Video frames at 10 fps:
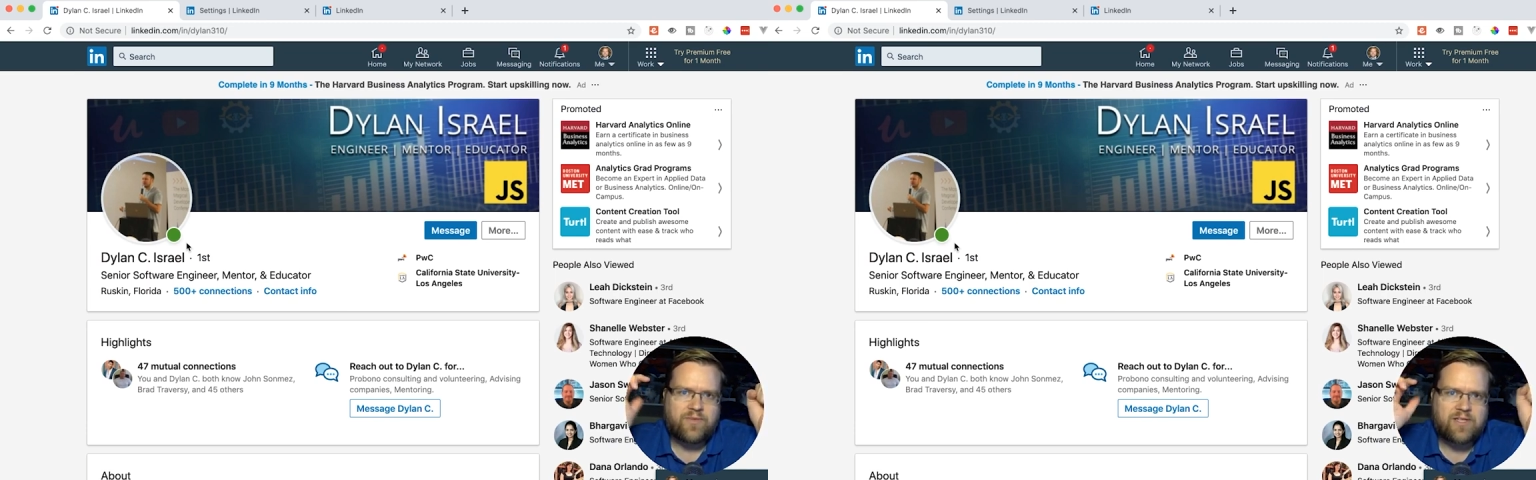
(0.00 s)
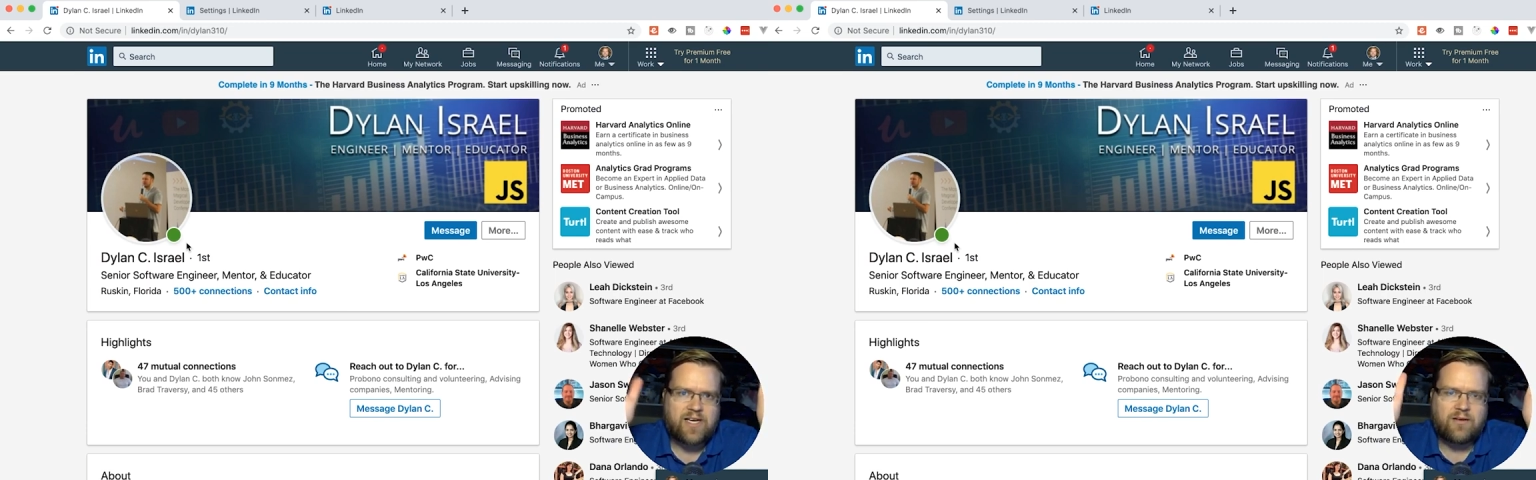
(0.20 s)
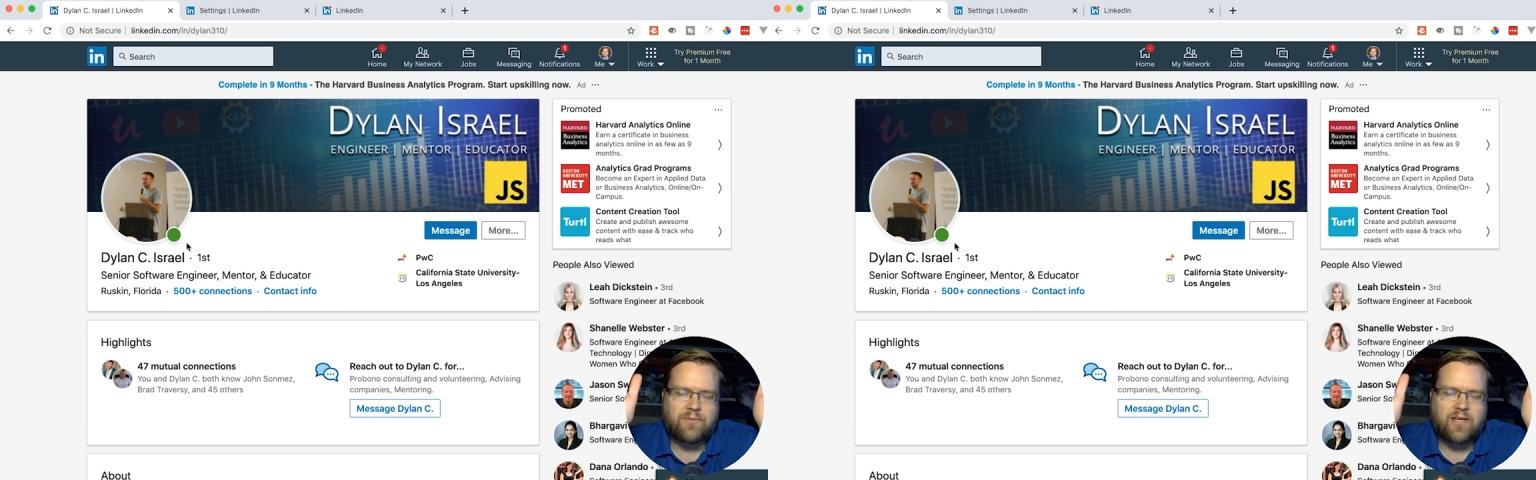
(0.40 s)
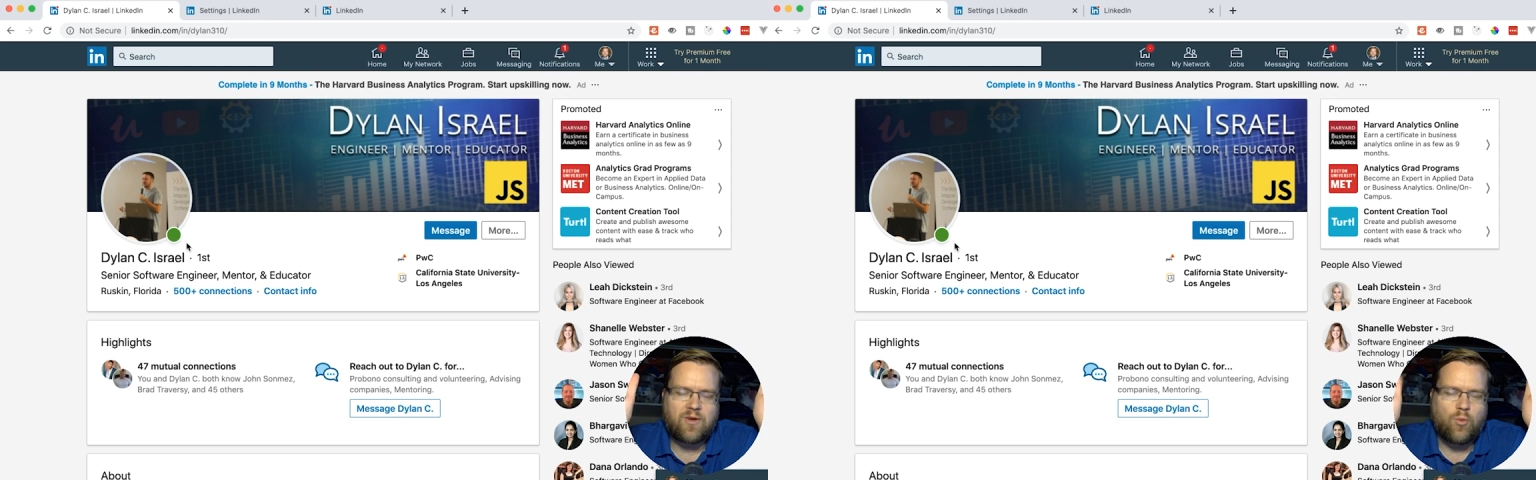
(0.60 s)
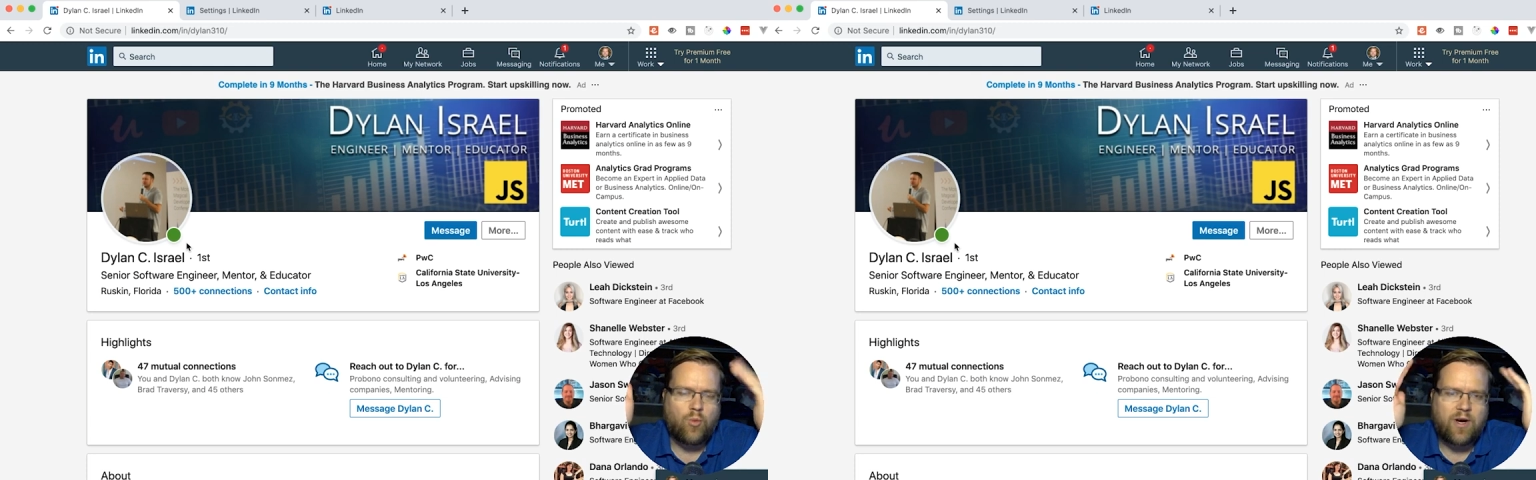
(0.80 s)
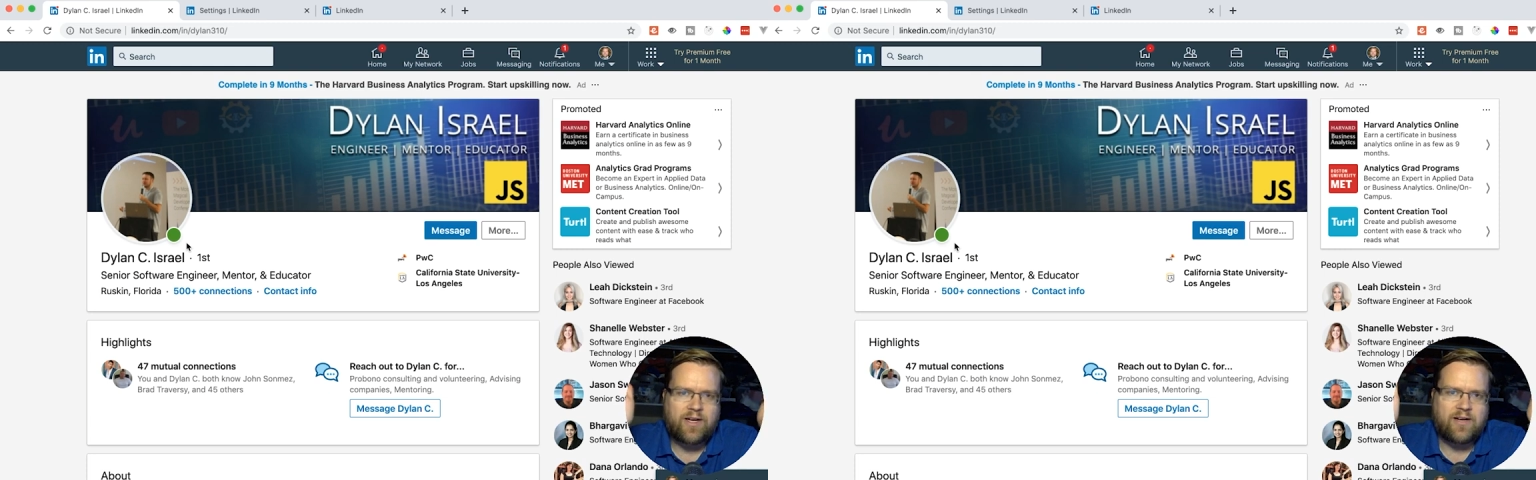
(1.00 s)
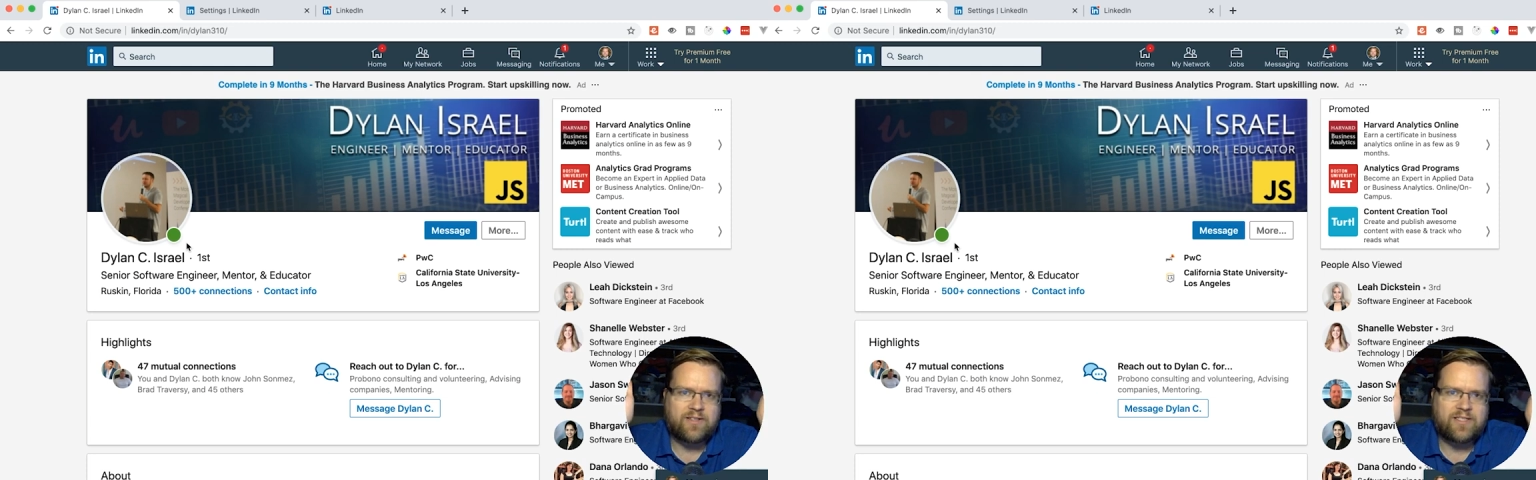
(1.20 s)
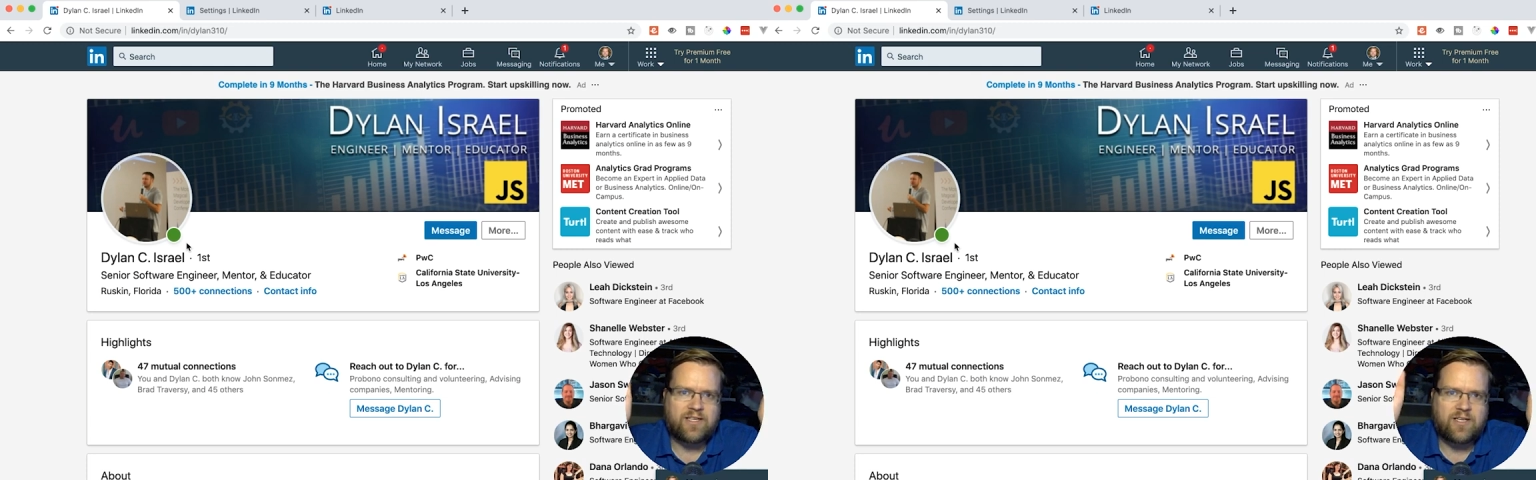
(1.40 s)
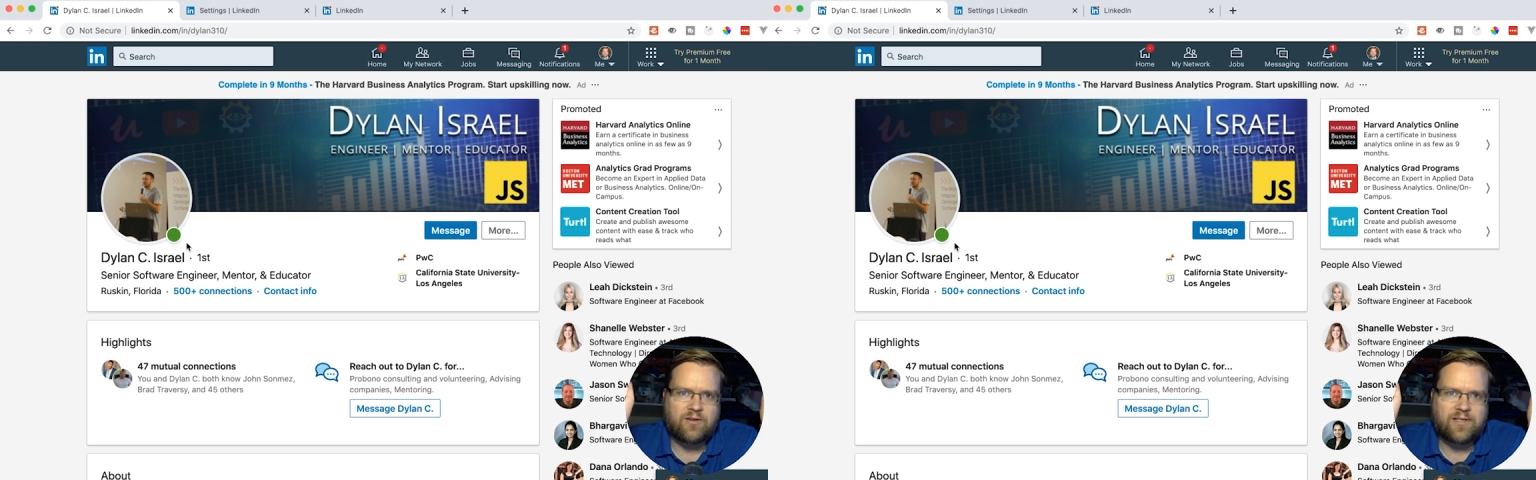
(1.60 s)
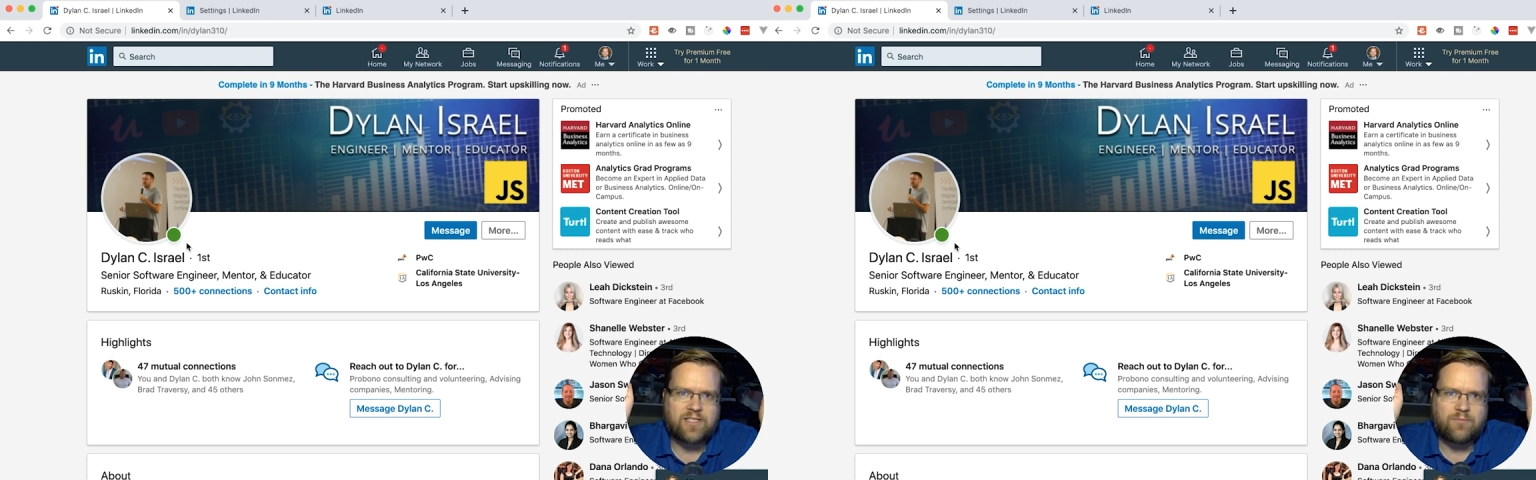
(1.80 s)
Tell me what else in your
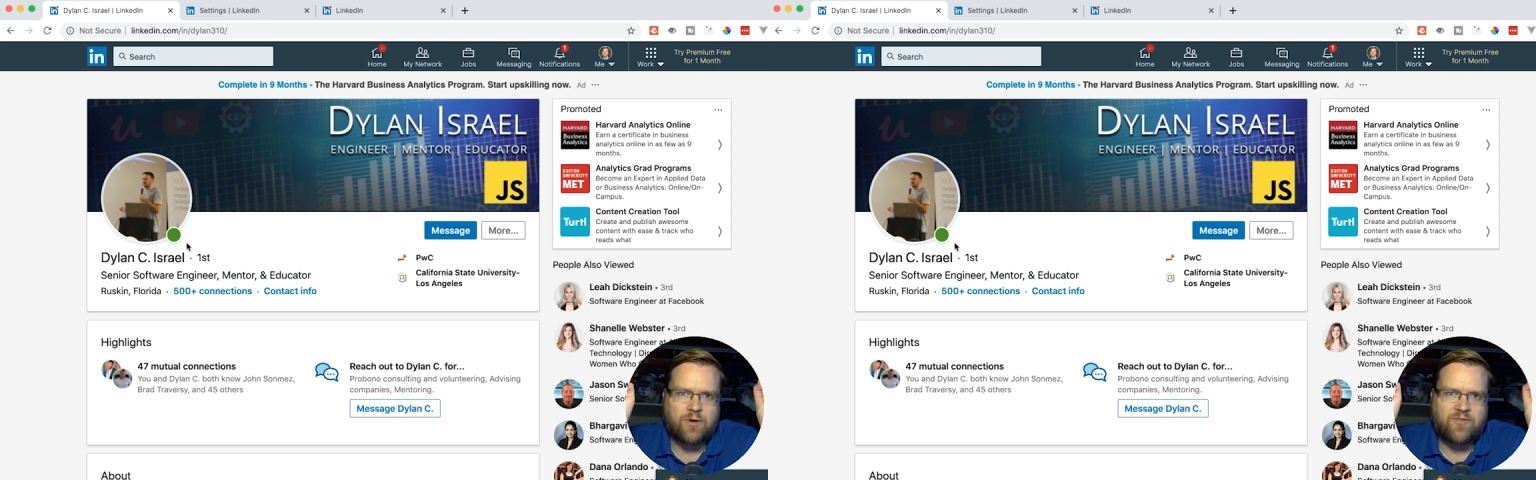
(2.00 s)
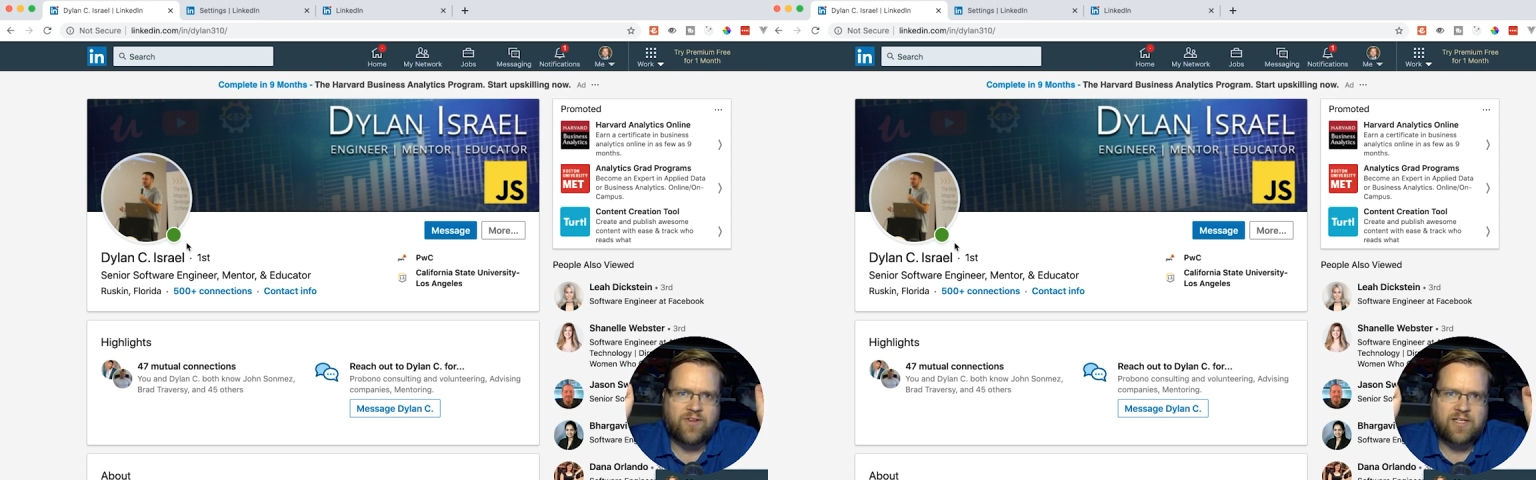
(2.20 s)
LinkedIn profile